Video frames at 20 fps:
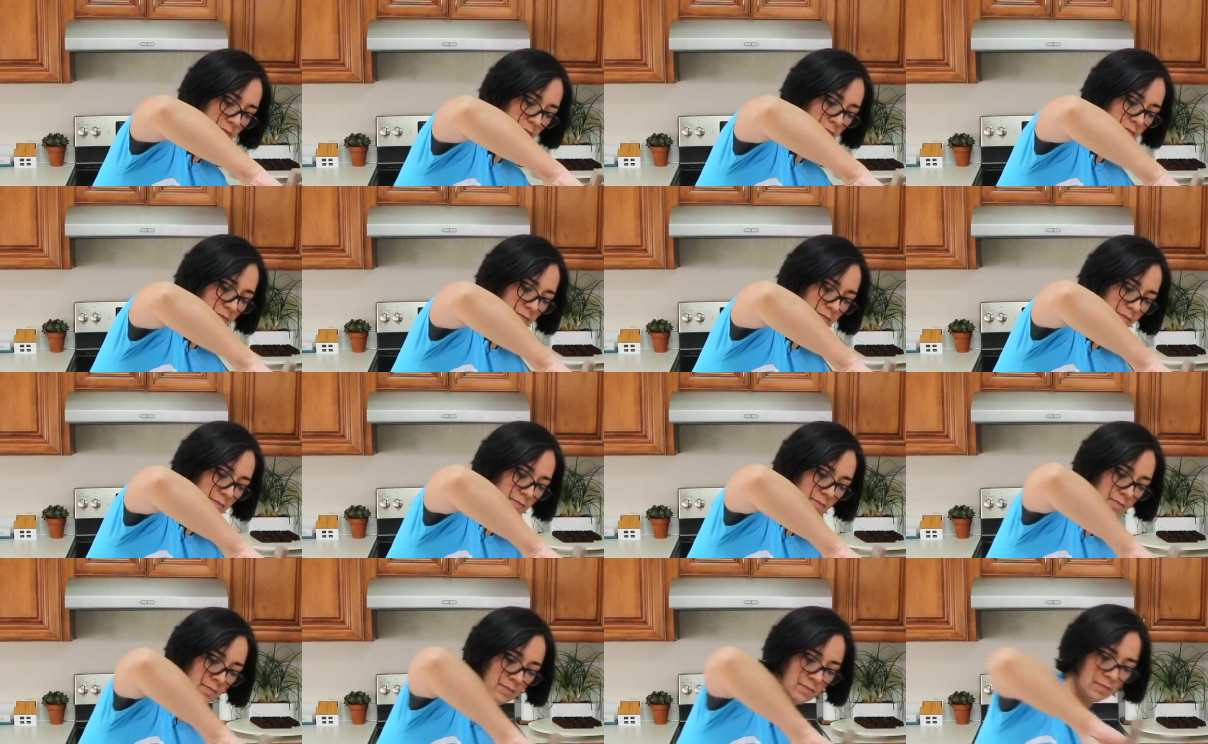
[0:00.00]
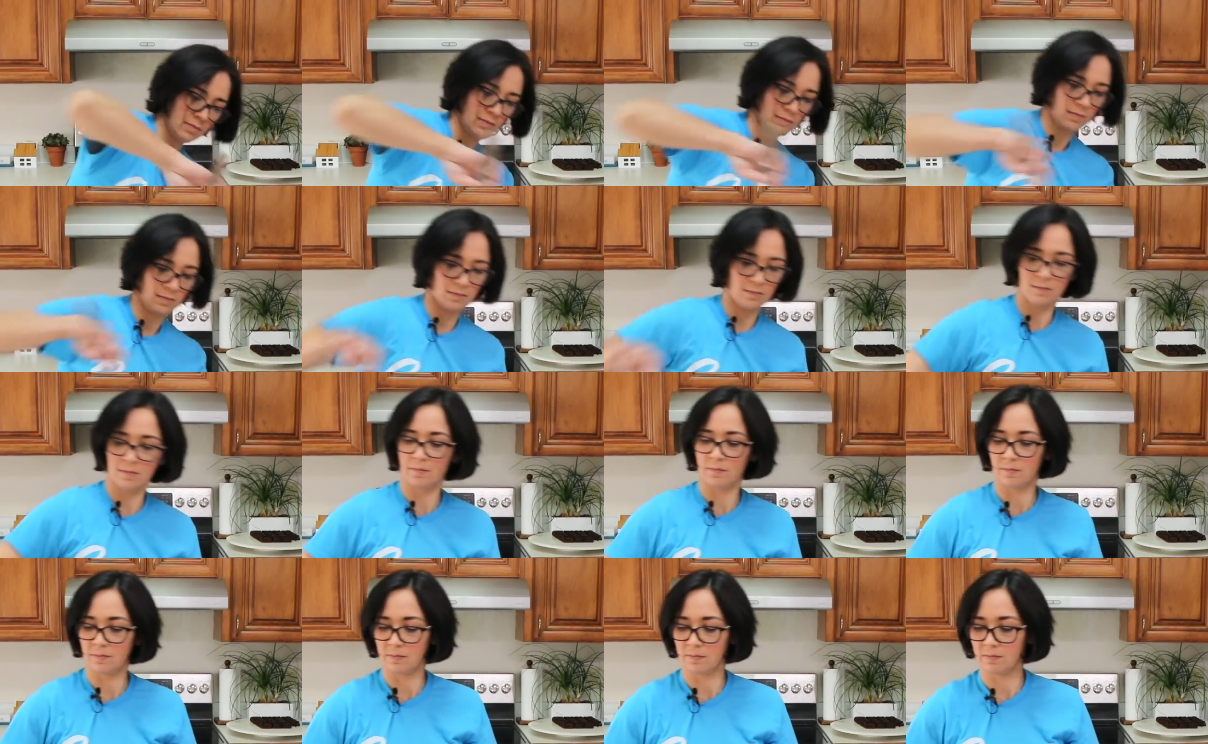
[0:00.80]

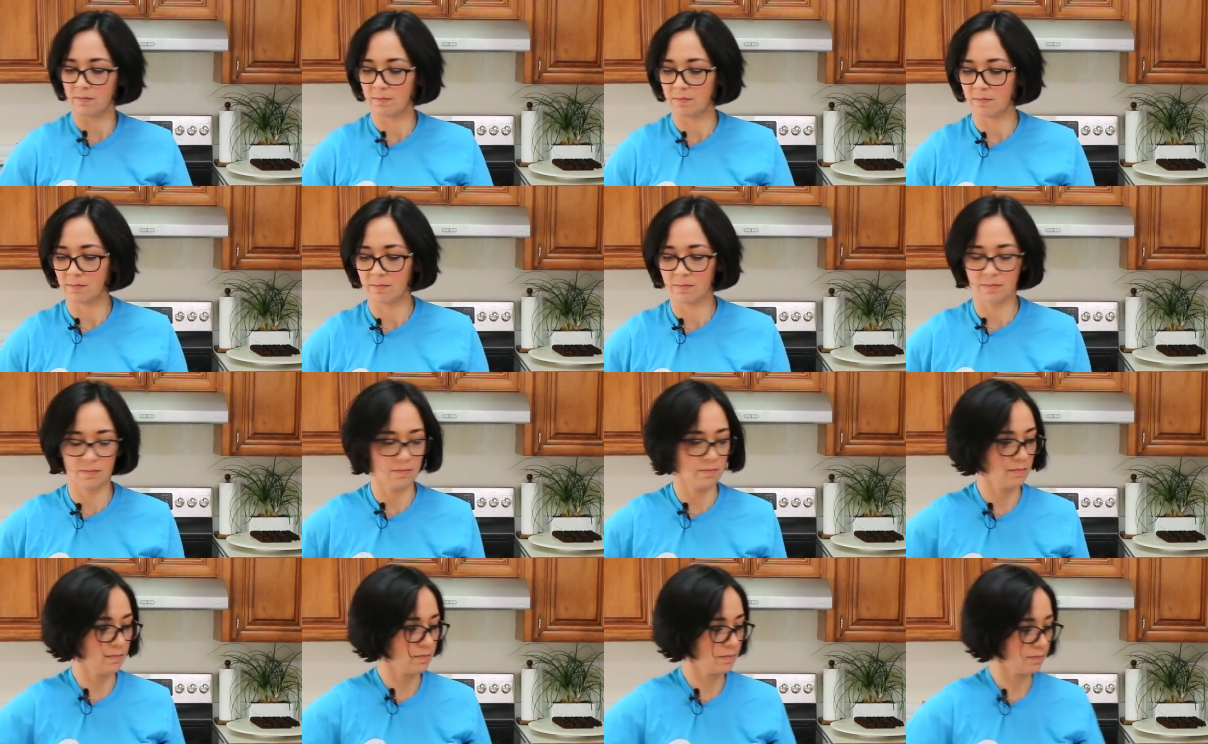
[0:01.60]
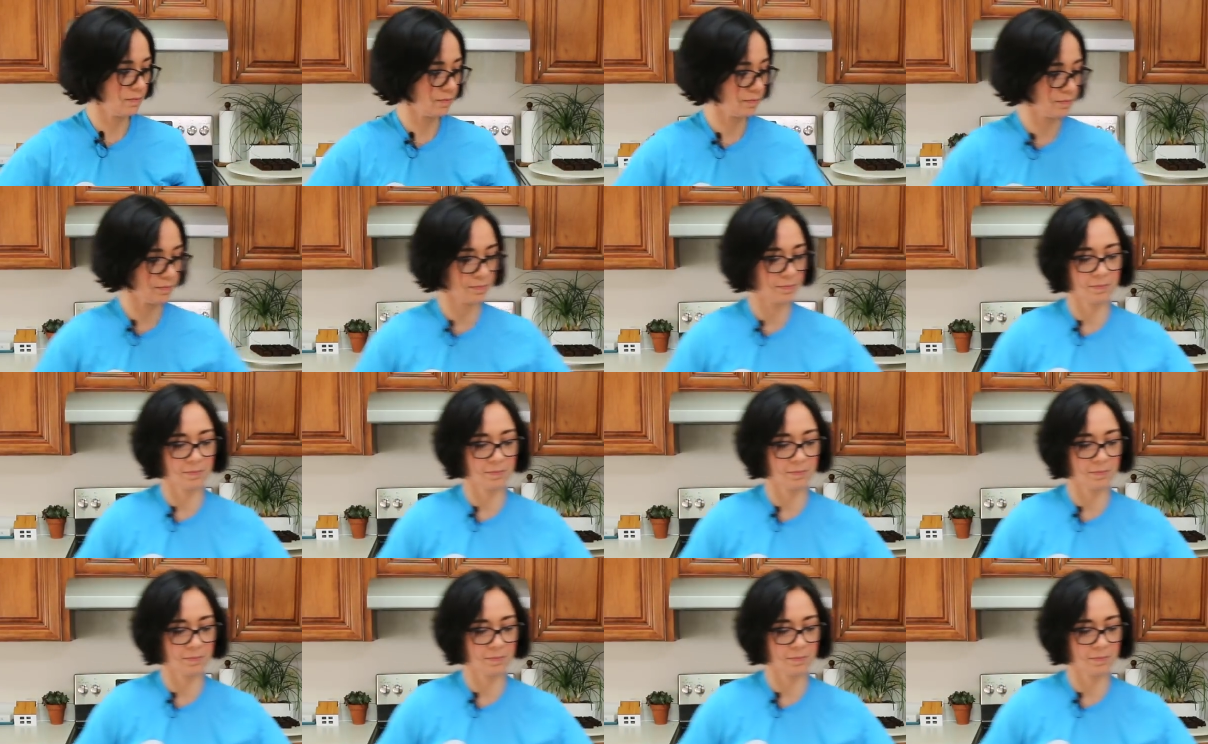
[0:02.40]
(silence)